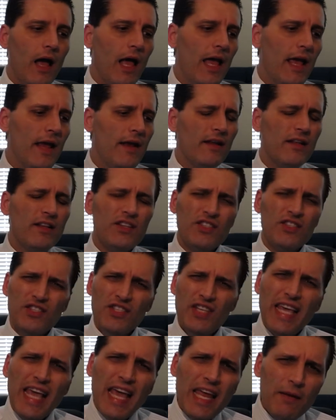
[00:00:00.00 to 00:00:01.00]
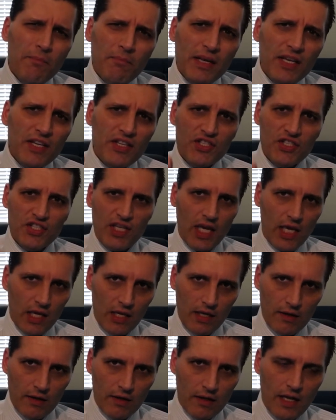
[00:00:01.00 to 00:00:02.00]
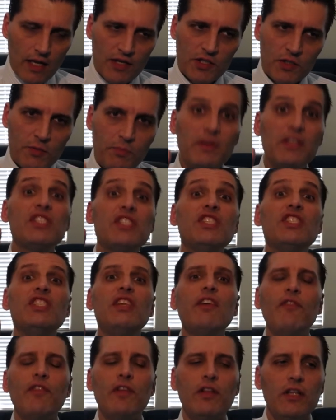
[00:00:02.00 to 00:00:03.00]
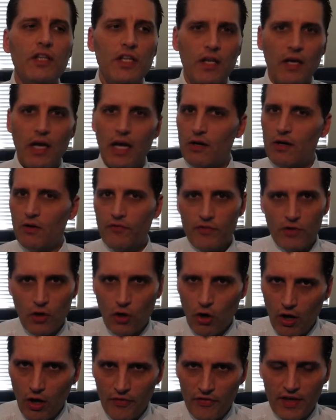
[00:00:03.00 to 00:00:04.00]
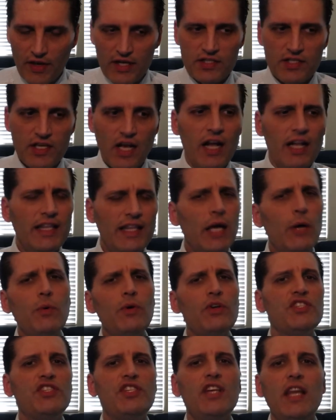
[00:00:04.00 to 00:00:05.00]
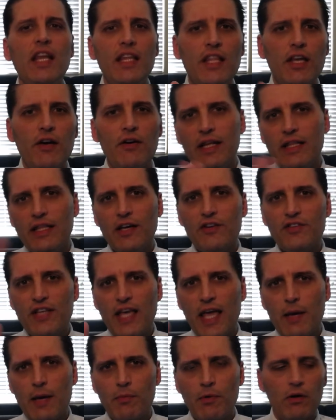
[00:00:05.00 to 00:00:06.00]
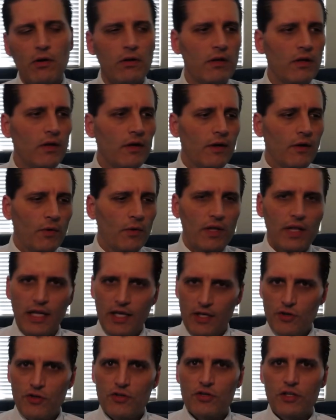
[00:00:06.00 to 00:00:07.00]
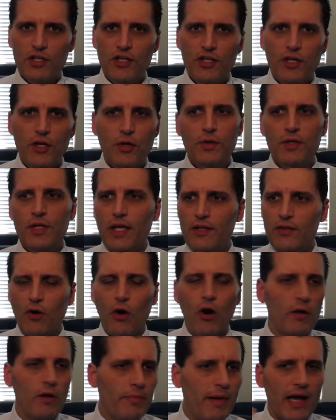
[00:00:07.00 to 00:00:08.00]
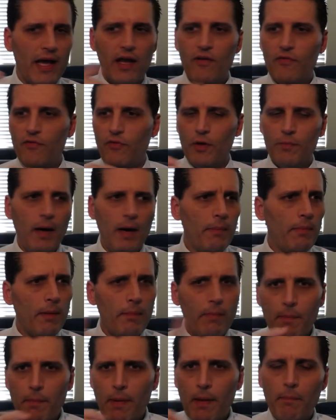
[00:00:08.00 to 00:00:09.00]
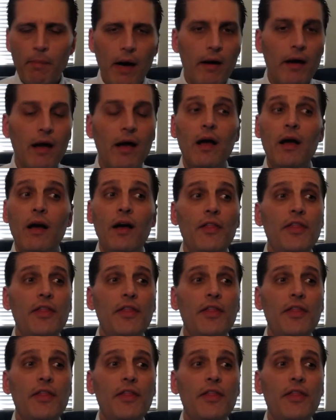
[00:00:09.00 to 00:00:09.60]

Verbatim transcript: And CNBC specifically, I don't know if you caught this, they were sitting there at their table, what they usually do, and they talk back and forth. Ba, ba, ba, ba, ba.